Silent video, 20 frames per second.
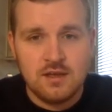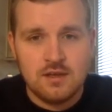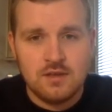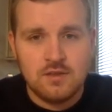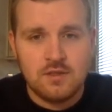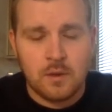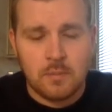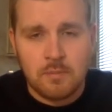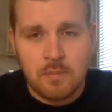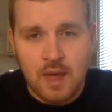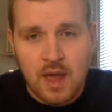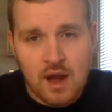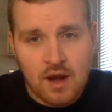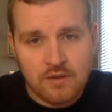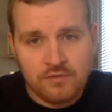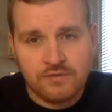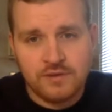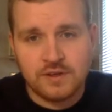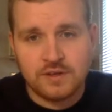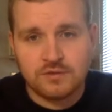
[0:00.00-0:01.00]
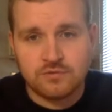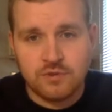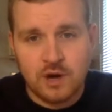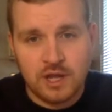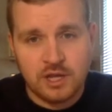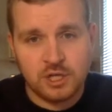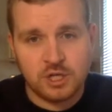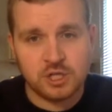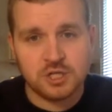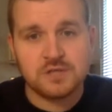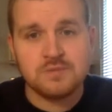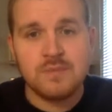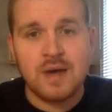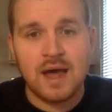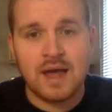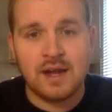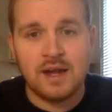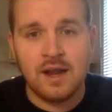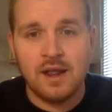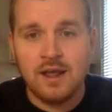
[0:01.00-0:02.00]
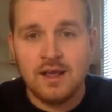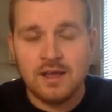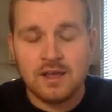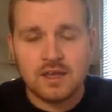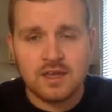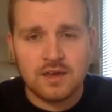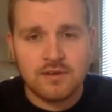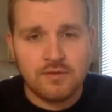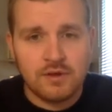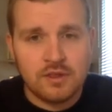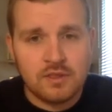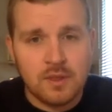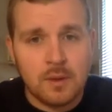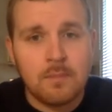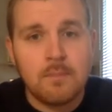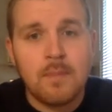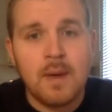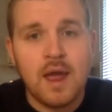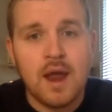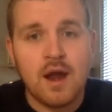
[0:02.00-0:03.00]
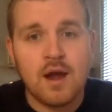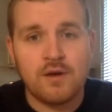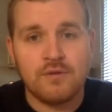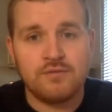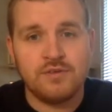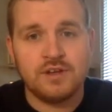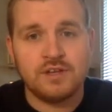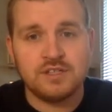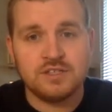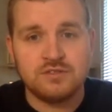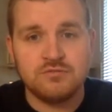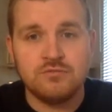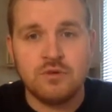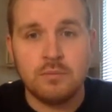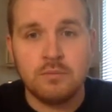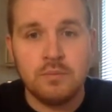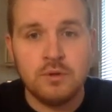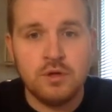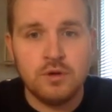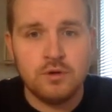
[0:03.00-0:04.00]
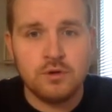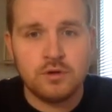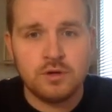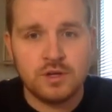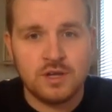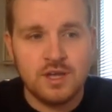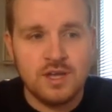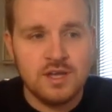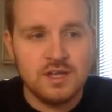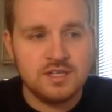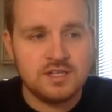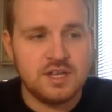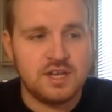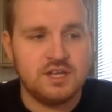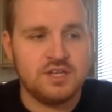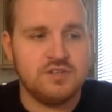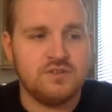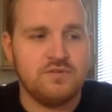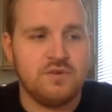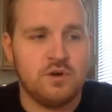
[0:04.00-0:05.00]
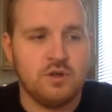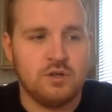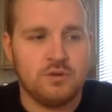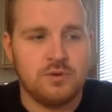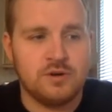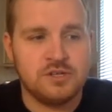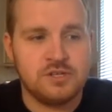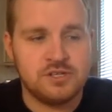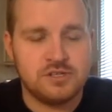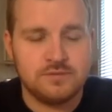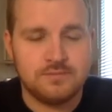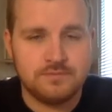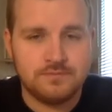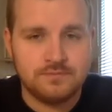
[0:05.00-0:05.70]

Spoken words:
The perfect righteous man giving the perfect rebuke to his followers.